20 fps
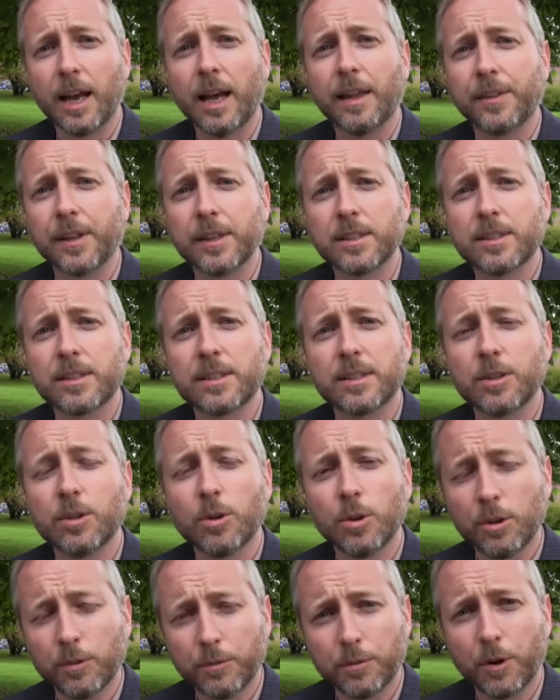and it's
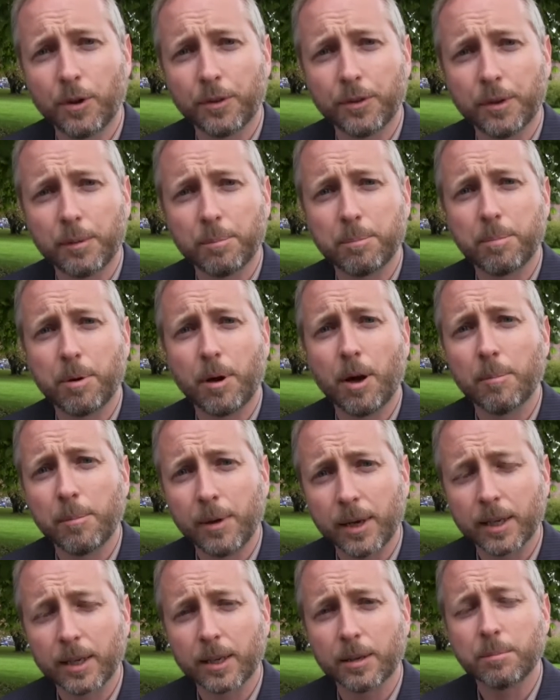good for the
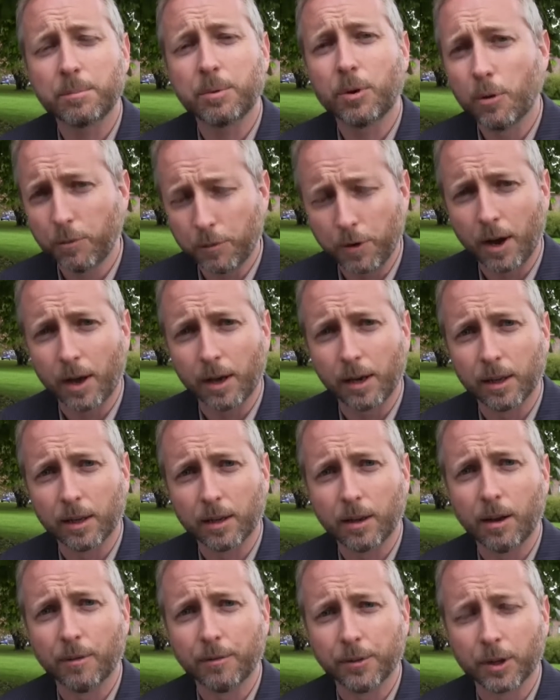public profile
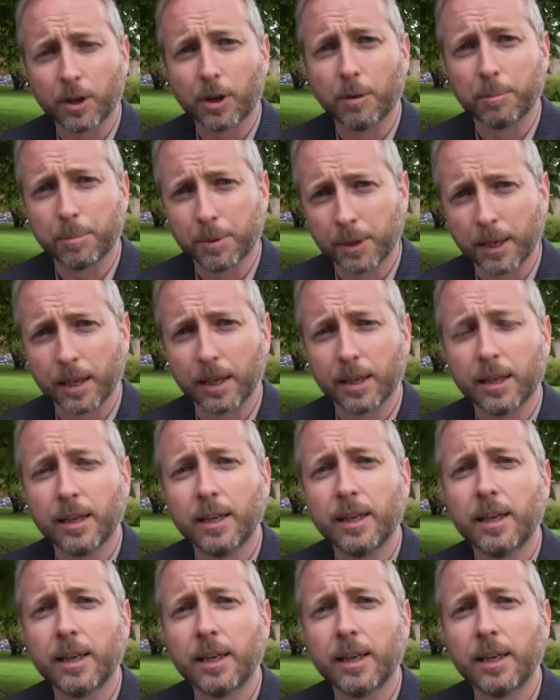of the company.